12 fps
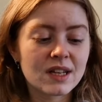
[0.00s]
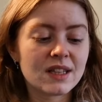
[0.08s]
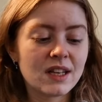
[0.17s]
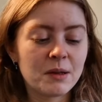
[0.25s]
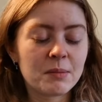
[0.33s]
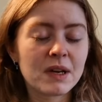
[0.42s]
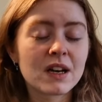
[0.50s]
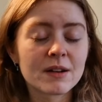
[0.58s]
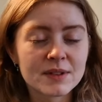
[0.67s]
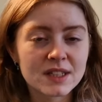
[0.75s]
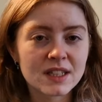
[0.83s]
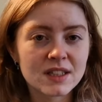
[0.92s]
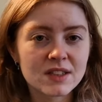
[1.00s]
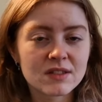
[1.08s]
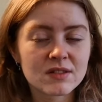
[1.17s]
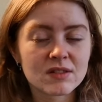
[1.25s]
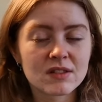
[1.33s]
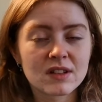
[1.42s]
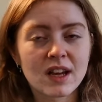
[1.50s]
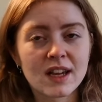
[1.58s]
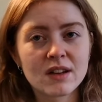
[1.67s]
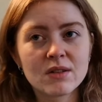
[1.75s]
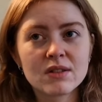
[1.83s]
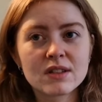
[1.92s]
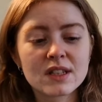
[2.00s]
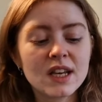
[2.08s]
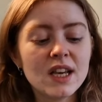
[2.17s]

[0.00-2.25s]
and then you pick up the stitches along the eye cord,